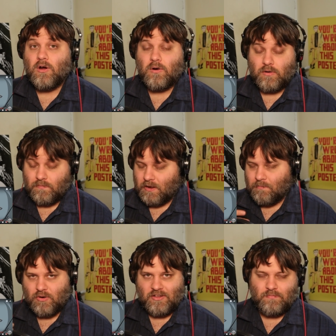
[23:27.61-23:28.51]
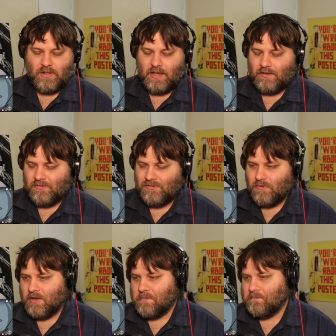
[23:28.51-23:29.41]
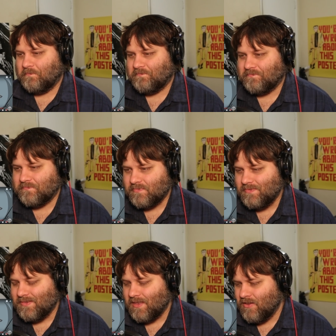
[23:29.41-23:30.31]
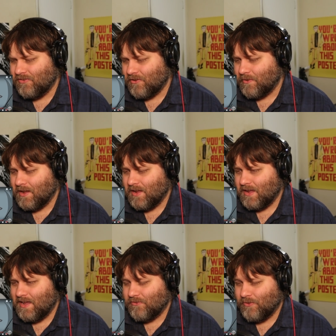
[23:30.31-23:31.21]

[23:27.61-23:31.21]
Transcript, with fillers: or a breastplate and so on. So he's